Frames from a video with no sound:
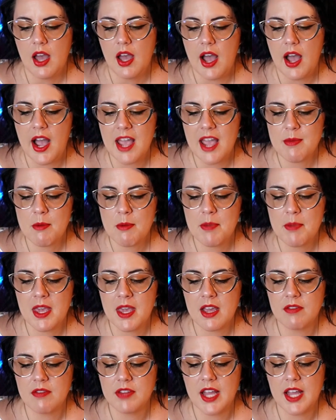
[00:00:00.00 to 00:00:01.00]
I am a
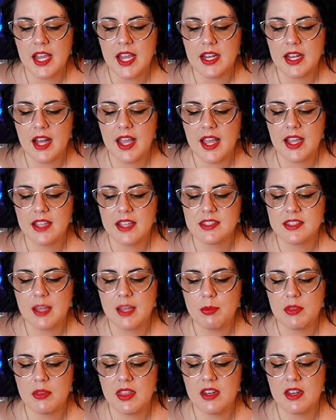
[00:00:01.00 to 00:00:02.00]
being of light. I
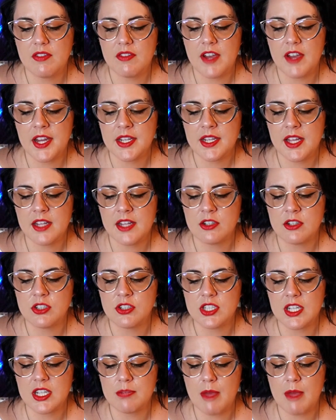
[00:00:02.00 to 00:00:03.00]
accept the divine
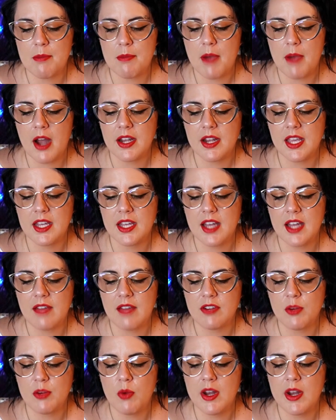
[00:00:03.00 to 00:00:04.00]
energy in my body, and
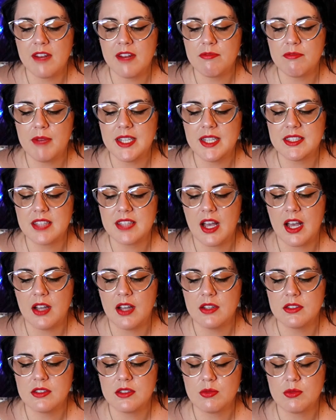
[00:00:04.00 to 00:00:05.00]
every one of my
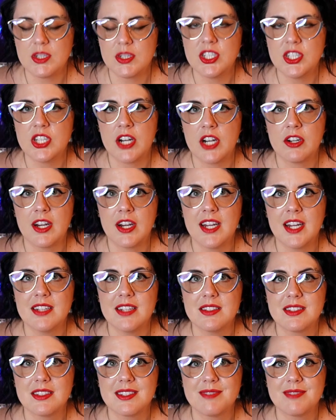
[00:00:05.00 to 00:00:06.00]
cells
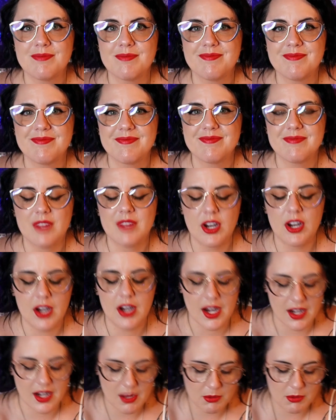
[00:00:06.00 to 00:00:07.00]
regenerates. All
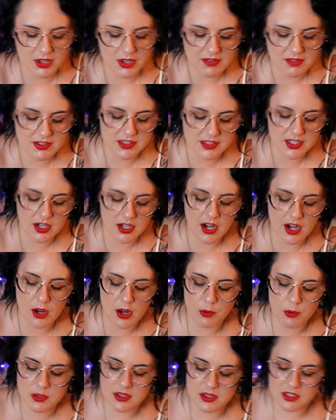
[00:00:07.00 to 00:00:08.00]
right, I'm gonna leave this here. I
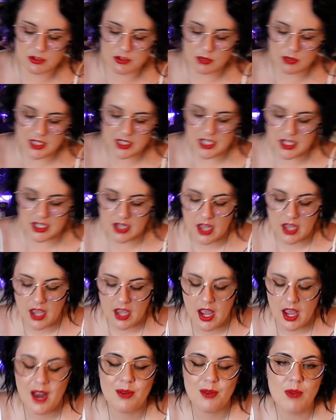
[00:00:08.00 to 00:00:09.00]
hope that this reading
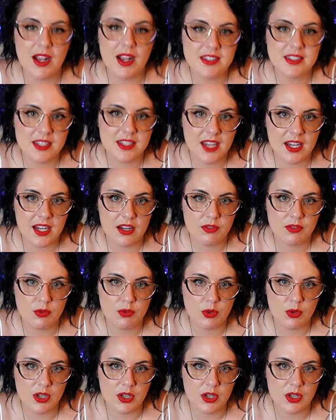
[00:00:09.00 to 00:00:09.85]
resonated for